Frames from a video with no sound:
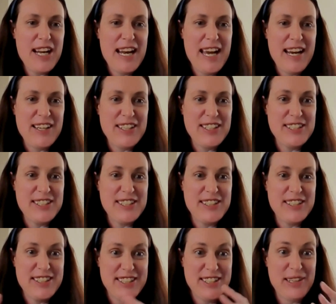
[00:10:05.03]

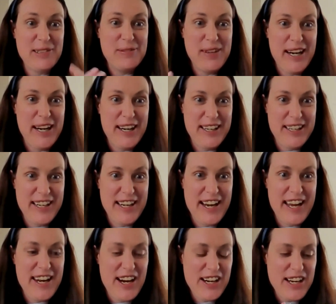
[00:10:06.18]
layered so far
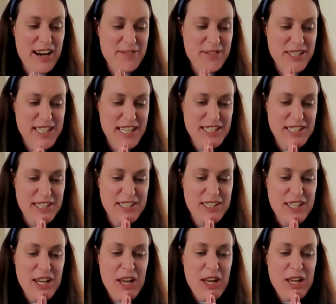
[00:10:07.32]
in our
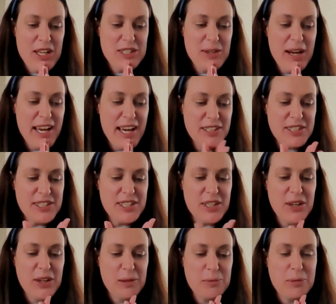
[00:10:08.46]
conversation. So, how does it
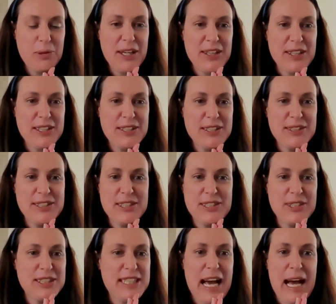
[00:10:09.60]
all work? Does it
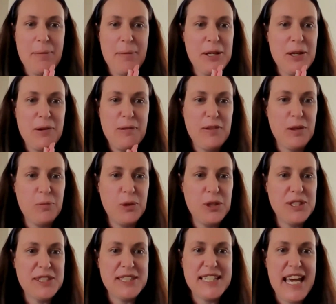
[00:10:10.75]
just happen over
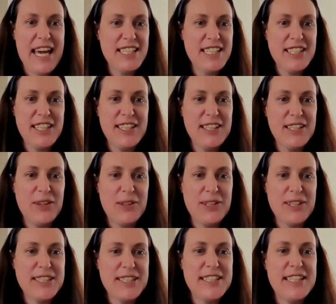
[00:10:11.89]
one session,
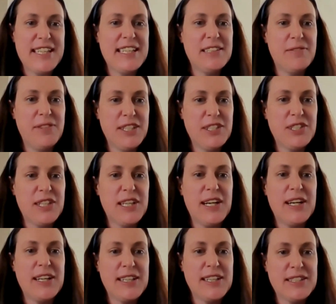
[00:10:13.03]
or is it
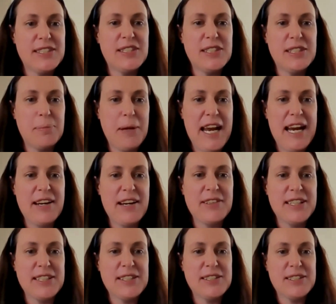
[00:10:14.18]
individualized to the
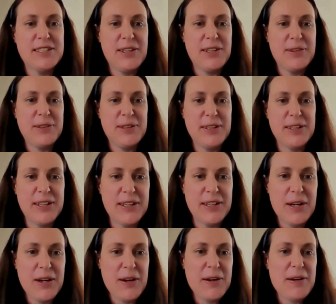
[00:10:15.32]
parent?
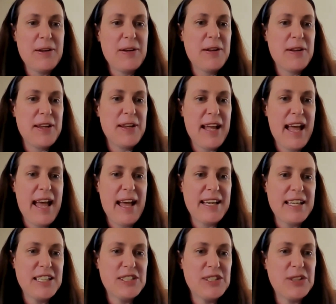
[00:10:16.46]
Or
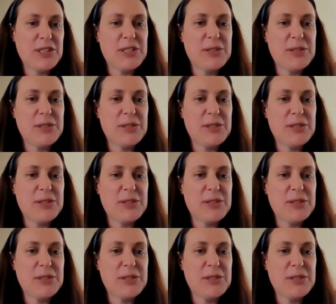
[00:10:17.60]
can you talk